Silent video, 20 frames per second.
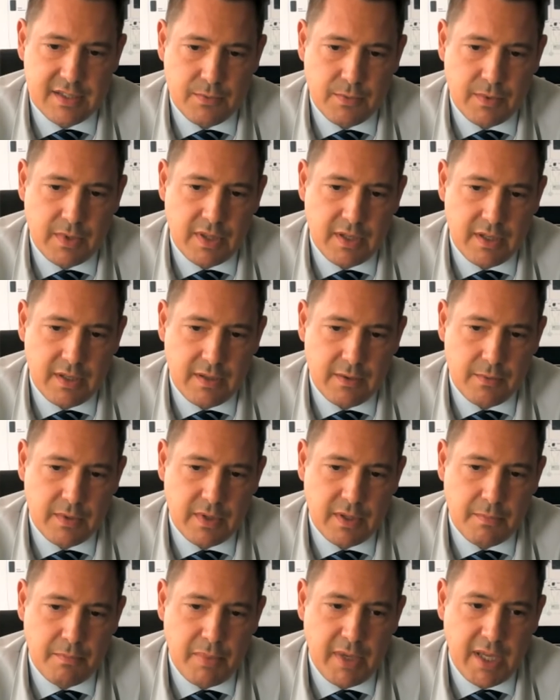with
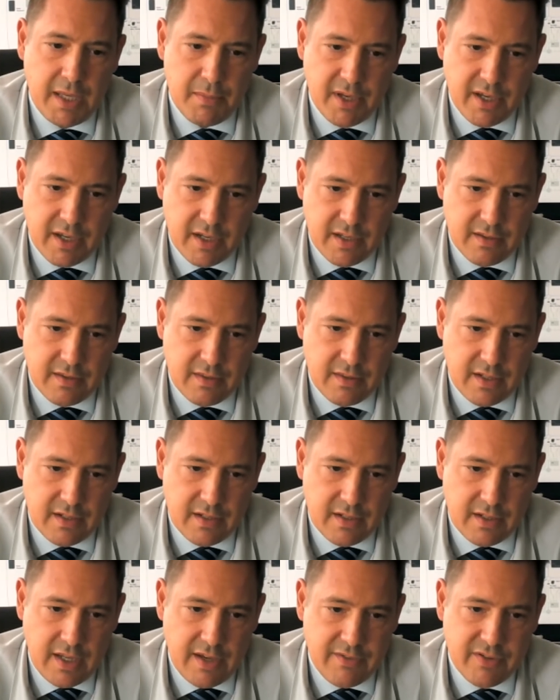a payback that
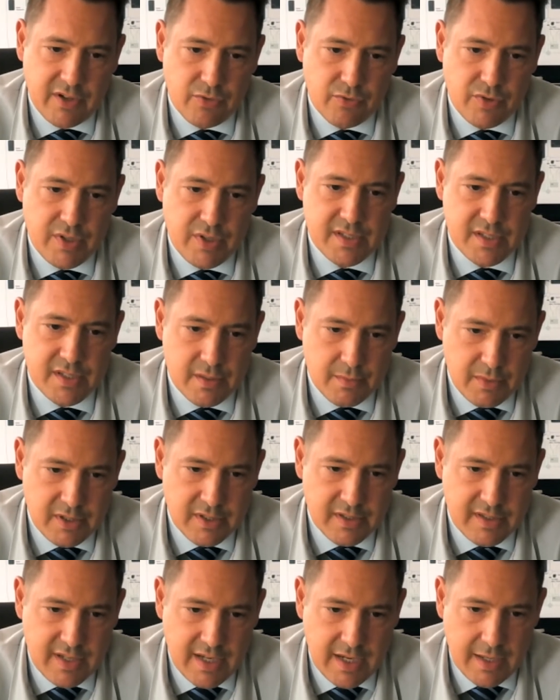have a reasonable
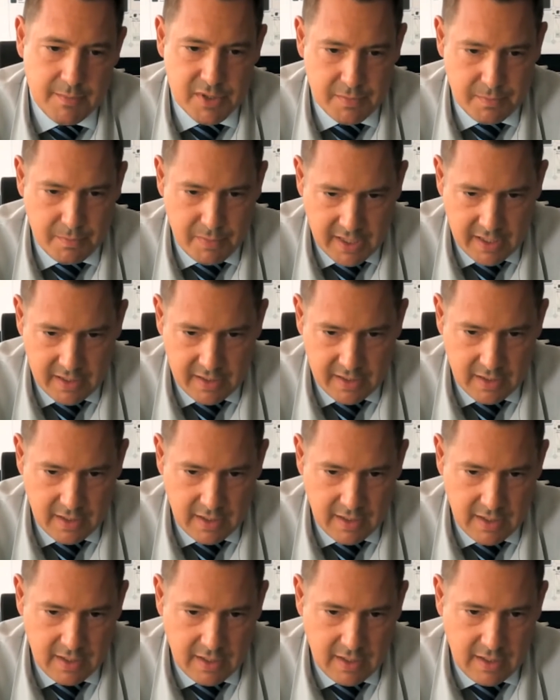time span.
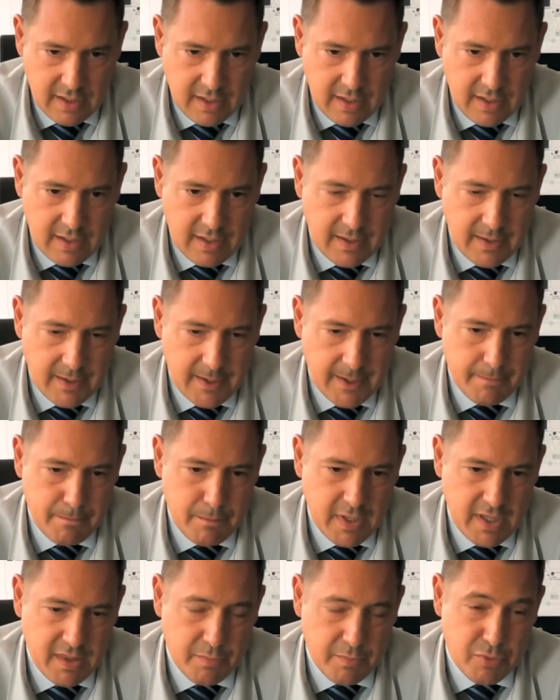
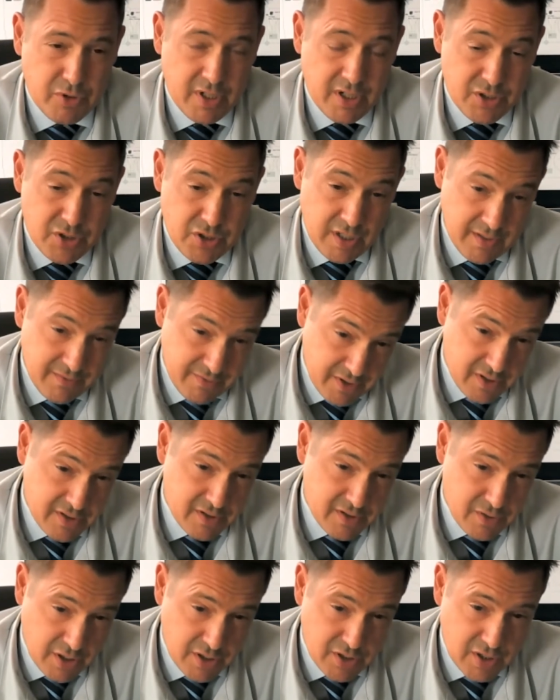And the production
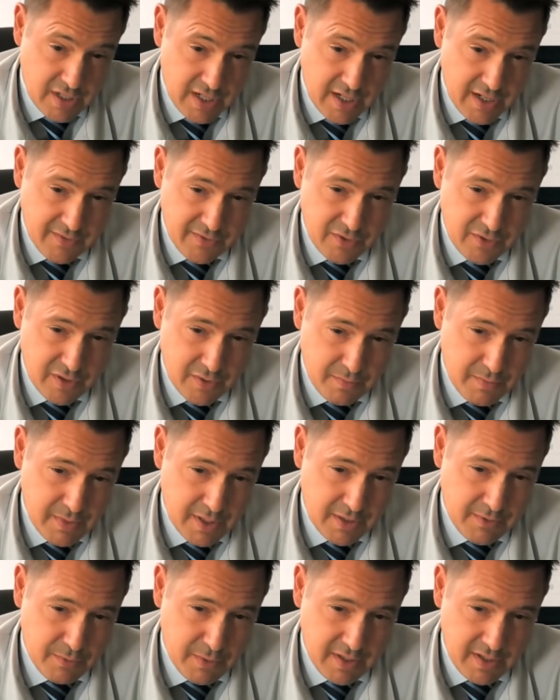infrastructure, I have to
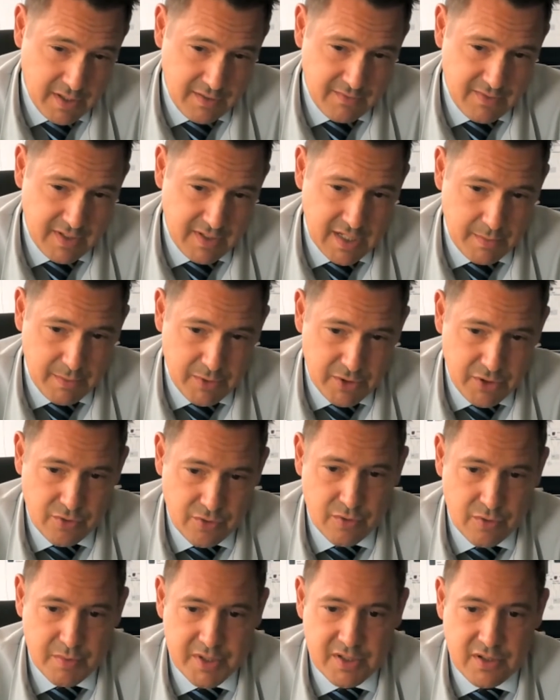admit, within VW
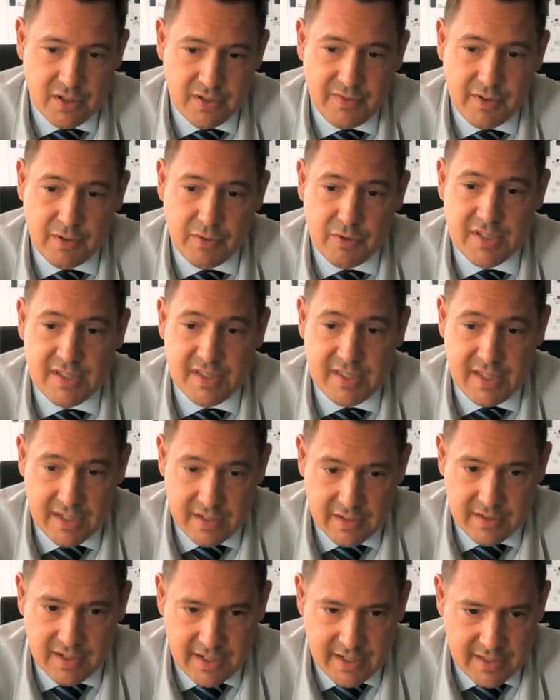Group is not very
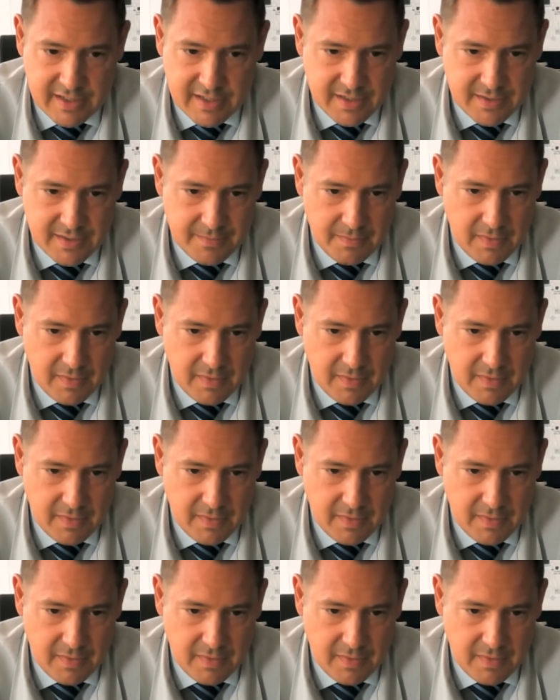standardized.